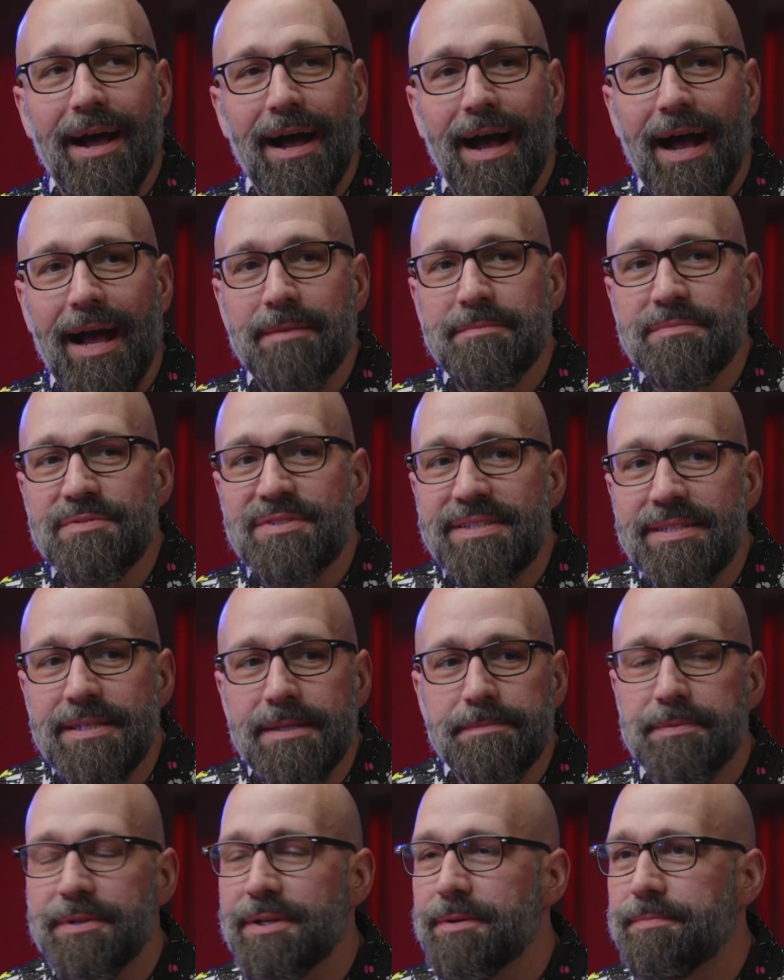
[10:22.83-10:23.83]
I'm
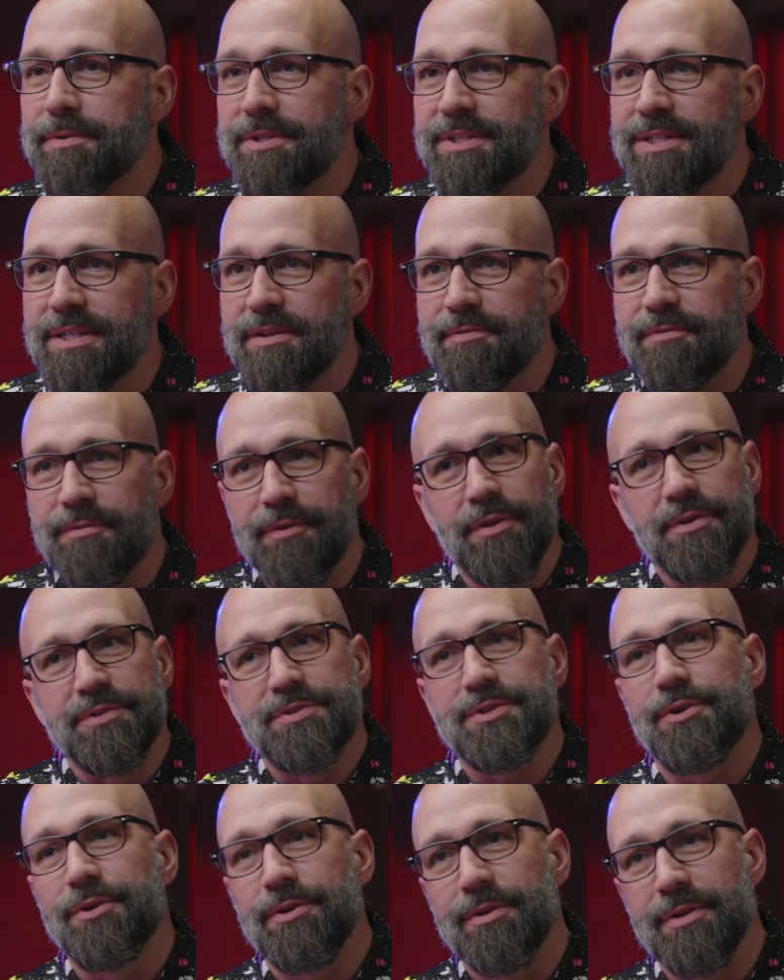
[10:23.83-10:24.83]
deeply appreciative for
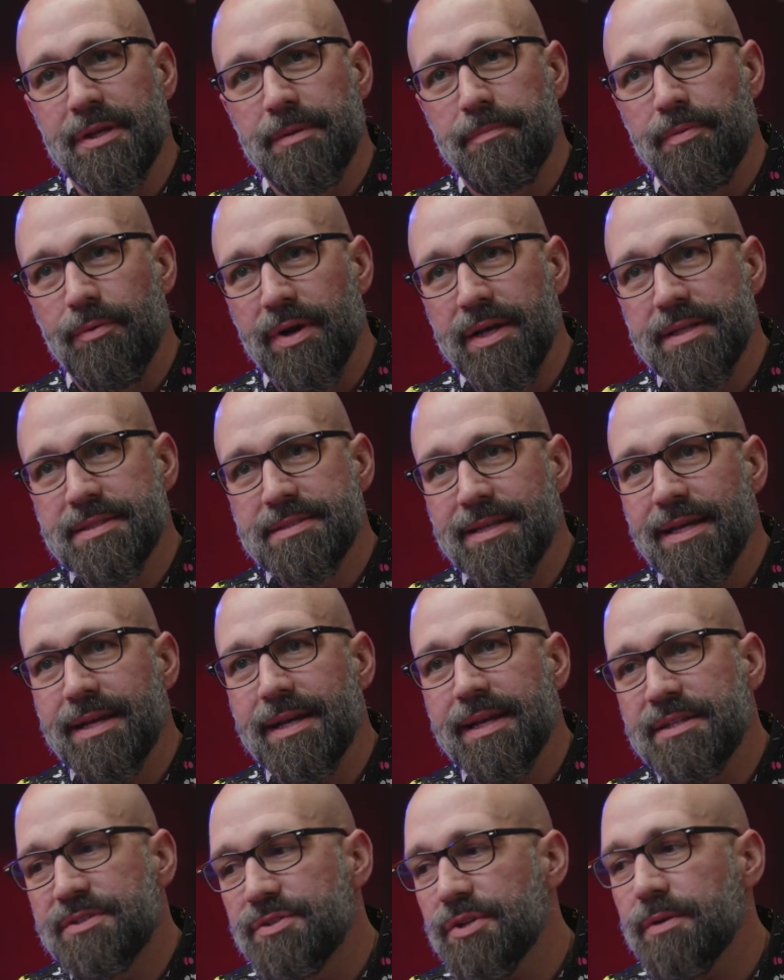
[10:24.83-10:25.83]
those early points. Like,
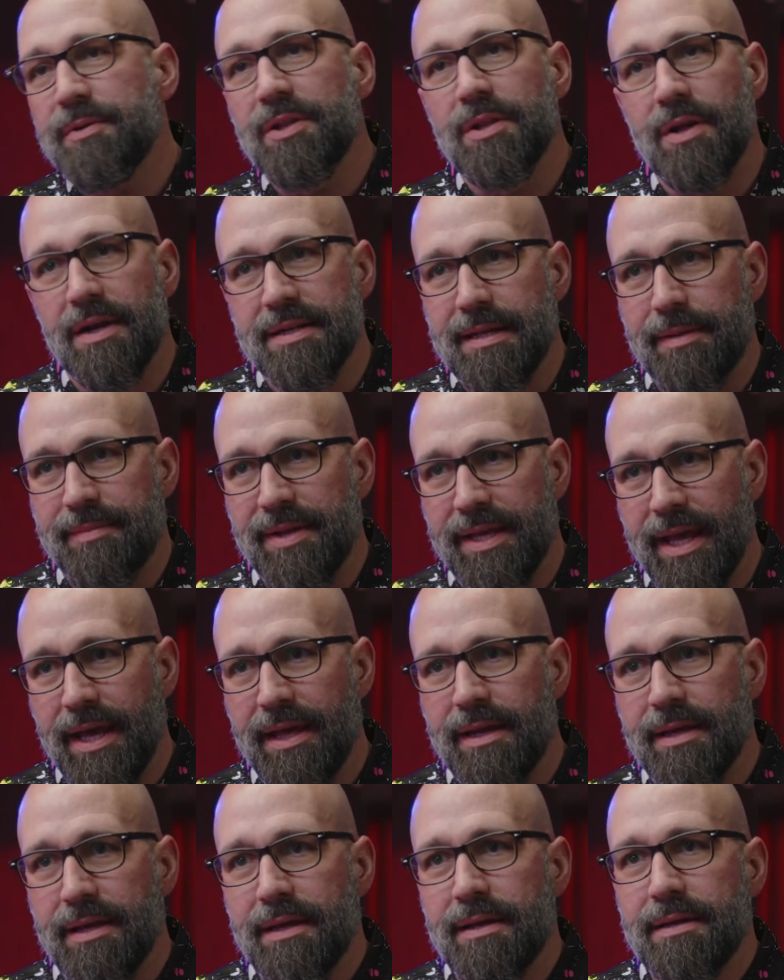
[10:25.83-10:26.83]
it took me a long time to
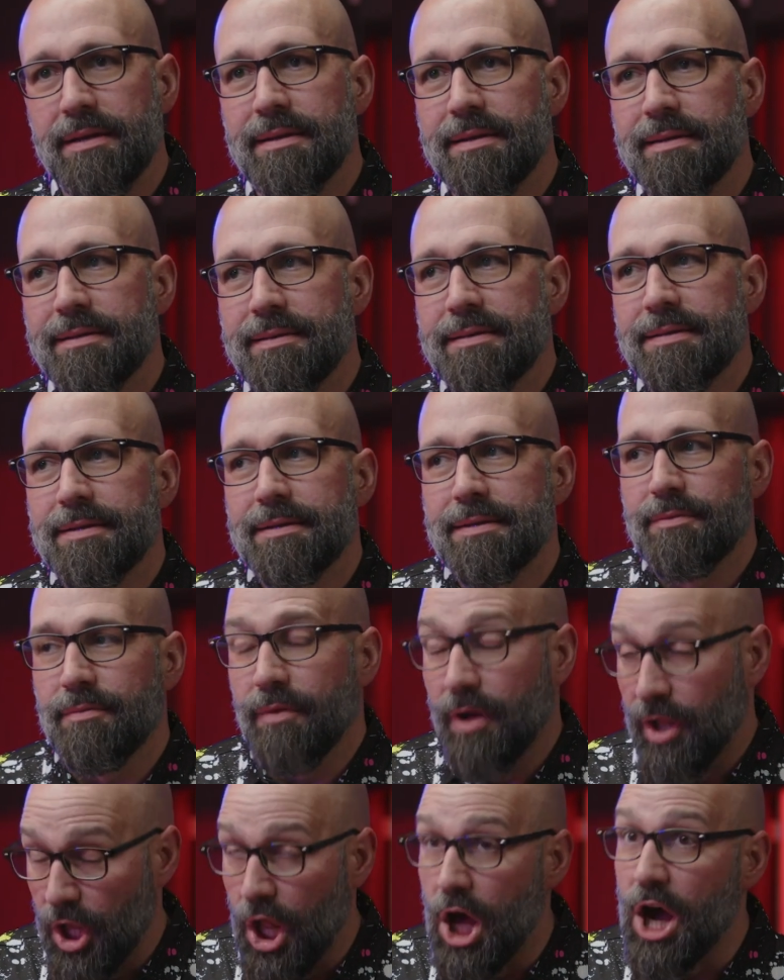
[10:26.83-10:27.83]
get it,
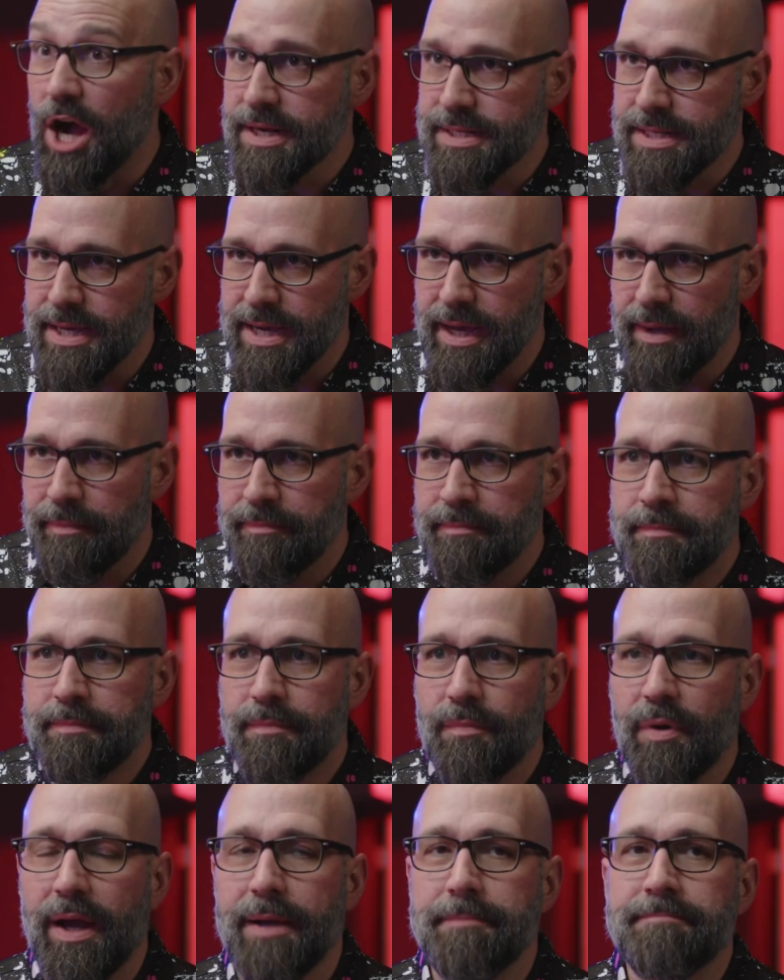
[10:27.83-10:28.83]
a long time,
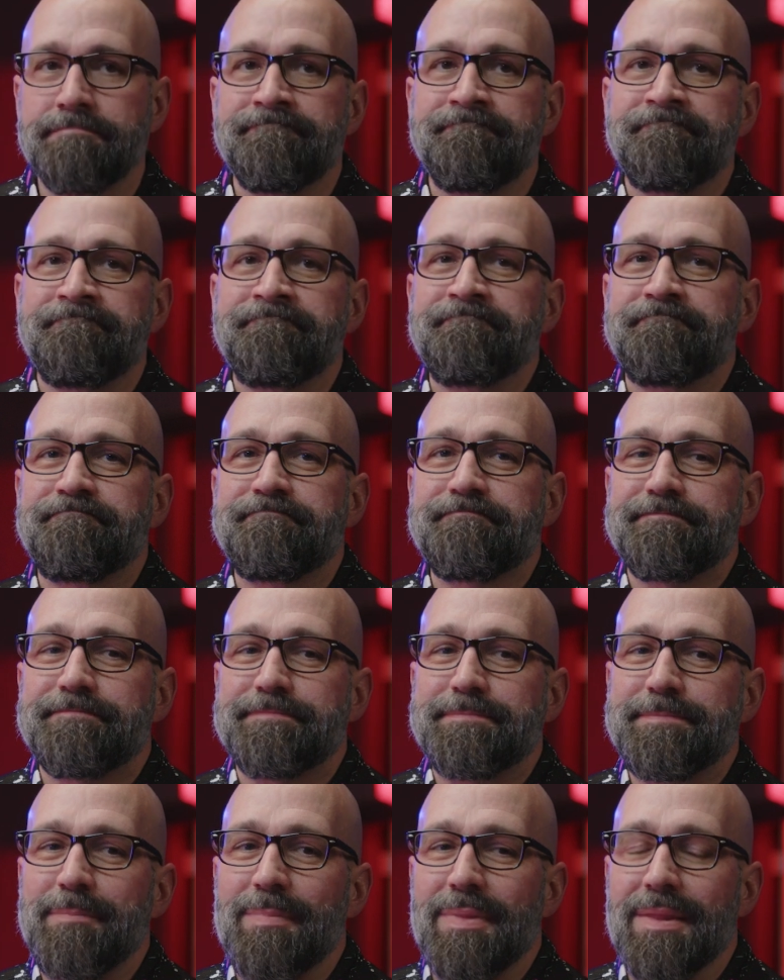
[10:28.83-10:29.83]
right?
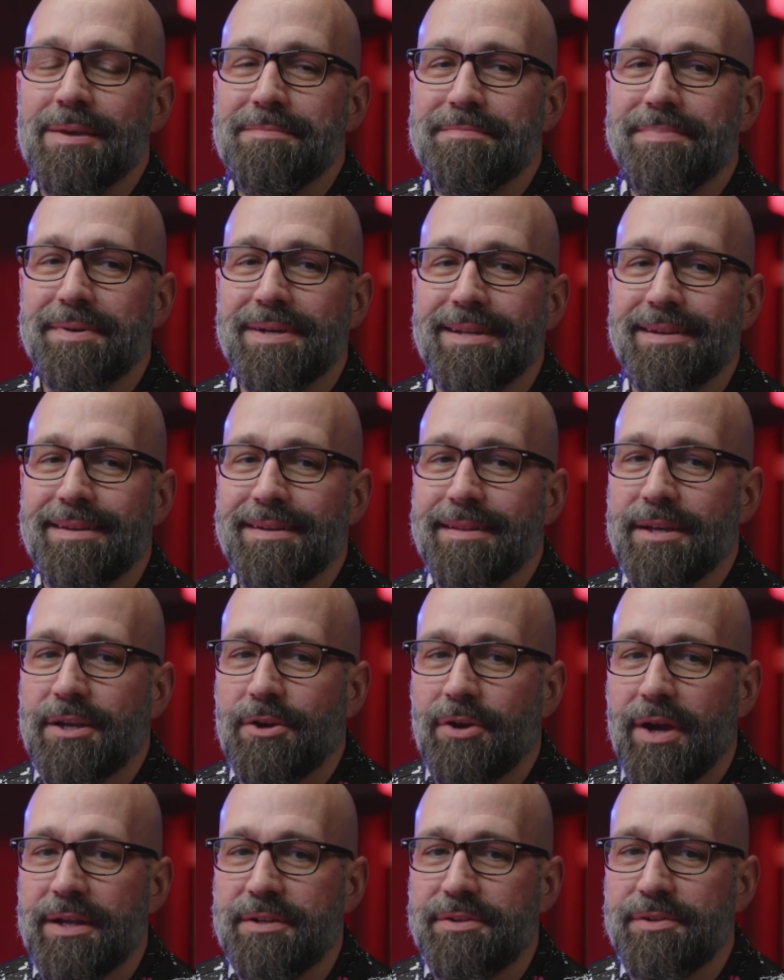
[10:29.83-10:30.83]
But the
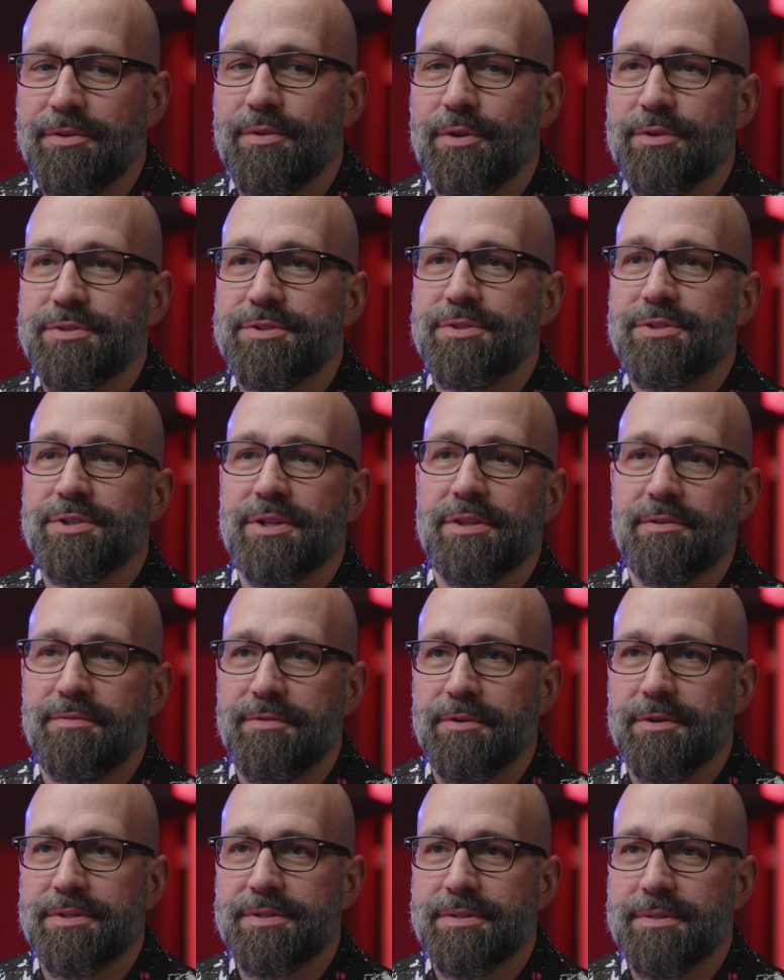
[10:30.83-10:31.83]
gratitude of those who took the
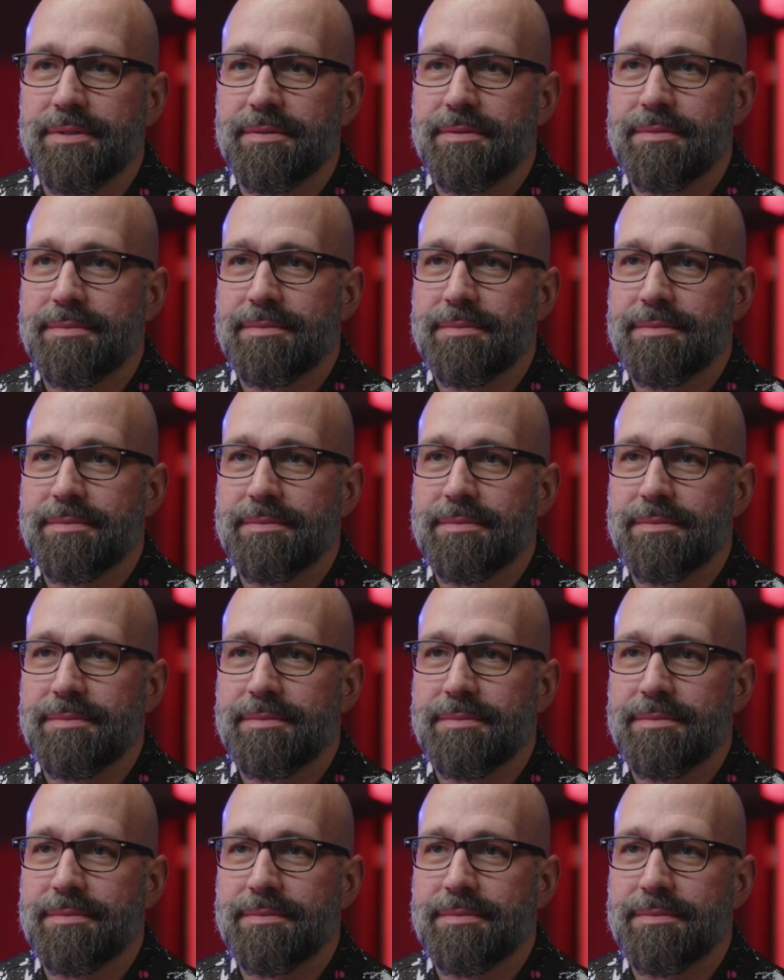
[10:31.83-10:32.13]
first